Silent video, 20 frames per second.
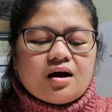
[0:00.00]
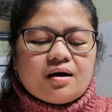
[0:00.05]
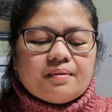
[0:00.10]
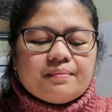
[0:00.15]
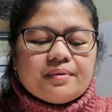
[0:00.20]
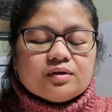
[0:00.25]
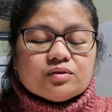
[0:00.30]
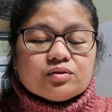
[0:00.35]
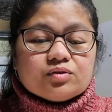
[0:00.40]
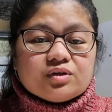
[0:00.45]

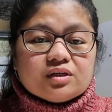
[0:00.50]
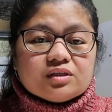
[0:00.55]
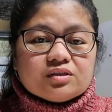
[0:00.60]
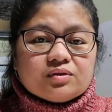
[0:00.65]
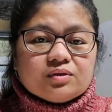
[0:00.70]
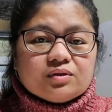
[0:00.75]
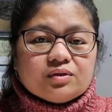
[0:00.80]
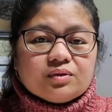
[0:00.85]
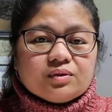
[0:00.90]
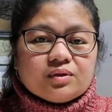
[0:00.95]
amount
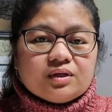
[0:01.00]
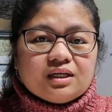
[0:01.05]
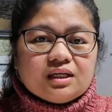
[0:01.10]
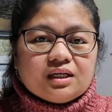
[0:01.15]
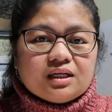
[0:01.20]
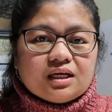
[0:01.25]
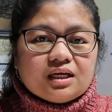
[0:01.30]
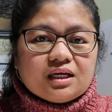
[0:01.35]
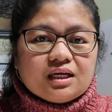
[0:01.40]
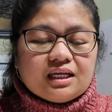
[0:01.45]
threshold yung
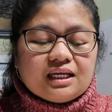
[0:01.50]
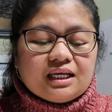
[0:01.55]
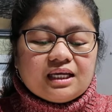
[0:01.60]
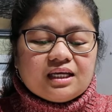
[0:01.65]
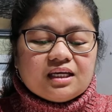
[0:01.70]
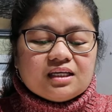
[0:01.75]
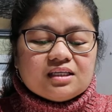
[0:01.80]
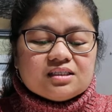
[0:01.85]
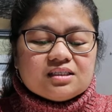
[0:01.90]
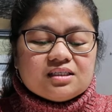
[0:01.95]

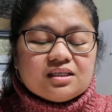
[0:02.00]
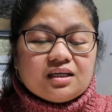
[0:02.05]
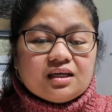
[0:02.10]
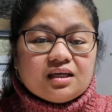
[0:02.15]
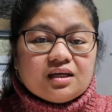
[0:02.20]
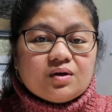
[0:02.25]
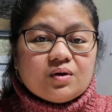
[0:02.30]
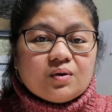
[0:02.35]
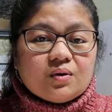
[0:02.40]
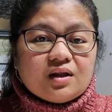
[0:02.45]
hinihingi
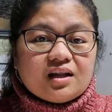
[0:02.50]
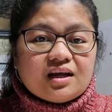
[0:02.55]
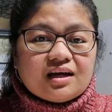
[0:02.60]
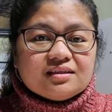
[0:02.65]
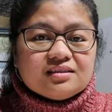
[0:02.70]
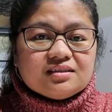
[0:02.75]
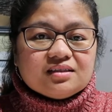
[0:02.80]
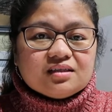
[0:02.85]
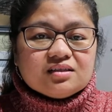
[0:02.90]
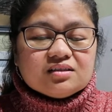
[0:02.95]
si Google
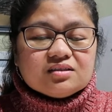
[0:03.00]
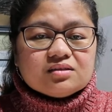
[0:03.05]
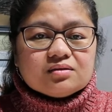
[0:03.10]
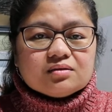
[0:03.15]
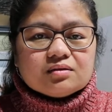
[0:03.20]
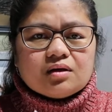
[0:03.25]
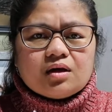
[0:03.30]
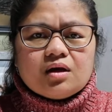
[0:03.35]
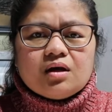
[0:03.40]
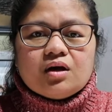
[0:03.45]
AdSense.
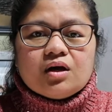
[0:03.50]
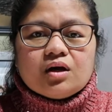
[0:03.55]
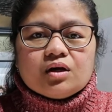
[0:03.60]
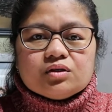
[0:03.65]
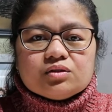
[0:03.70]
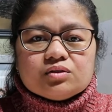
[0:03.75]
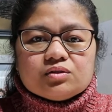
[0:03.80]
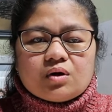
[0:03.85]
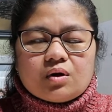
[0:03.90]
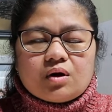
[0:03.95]

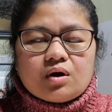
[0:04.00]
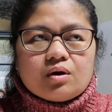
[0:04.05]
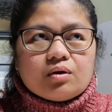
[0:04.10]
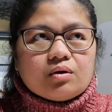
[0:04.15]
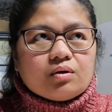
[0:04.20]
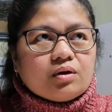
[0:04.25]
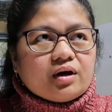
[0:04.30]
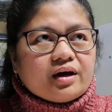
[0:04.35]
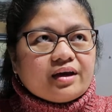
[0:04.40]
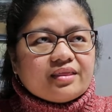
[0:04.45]

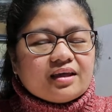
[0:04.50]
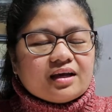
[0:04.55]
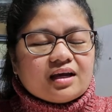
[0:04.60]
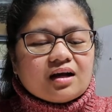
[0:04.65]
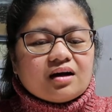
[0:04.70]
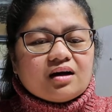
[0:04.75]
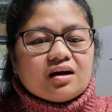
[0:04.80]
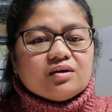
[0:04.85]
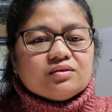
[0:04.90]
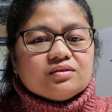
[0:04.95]
So, I
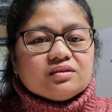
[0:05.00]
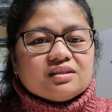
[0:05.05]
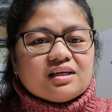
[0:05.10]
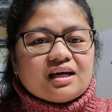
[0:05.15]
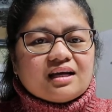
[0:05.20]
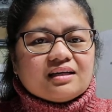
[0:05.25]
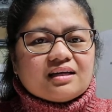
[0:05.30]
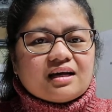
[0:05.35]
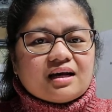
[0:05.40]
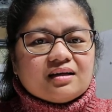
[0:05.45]
think around
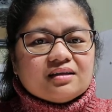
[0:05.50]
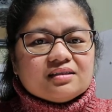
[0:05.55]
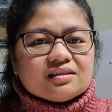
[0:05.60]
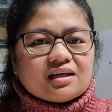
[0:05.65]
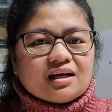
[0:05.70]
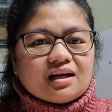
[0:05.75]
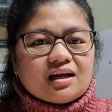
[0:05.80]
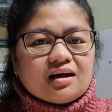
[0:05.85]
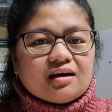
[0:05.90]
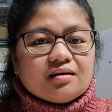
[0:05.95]

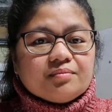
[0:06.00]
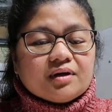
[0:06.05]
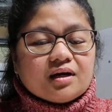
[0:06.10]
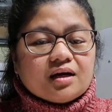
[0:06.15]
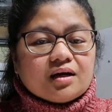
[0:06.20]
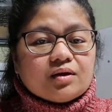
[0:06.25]
$10, kailangan